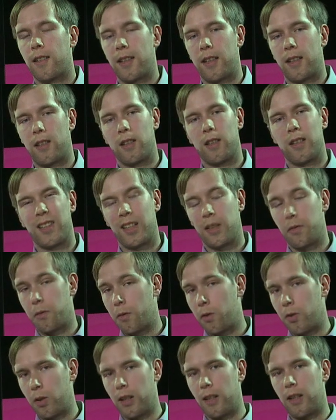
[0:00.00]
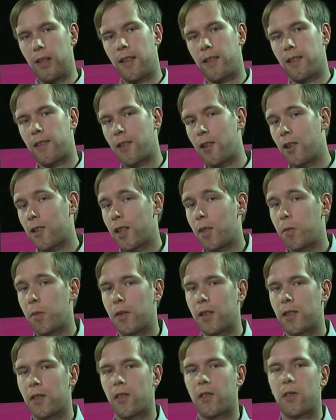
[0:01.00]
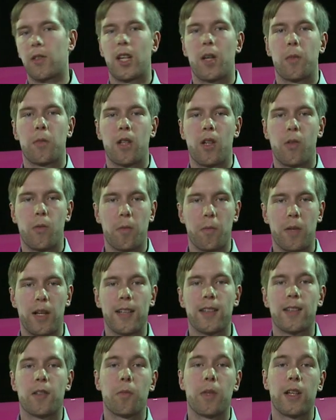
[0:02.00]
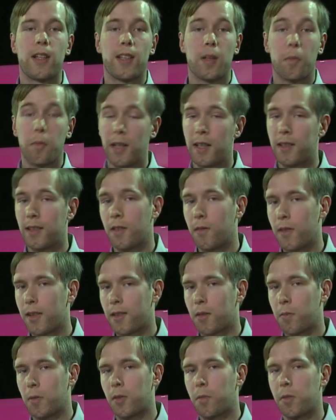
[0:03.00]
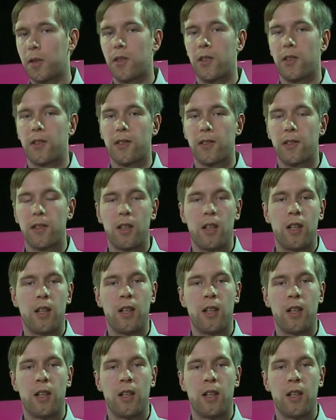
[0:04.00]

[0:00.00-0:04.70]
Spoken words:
then if we're really uncertain about the cost of capital, we might make a bad investment because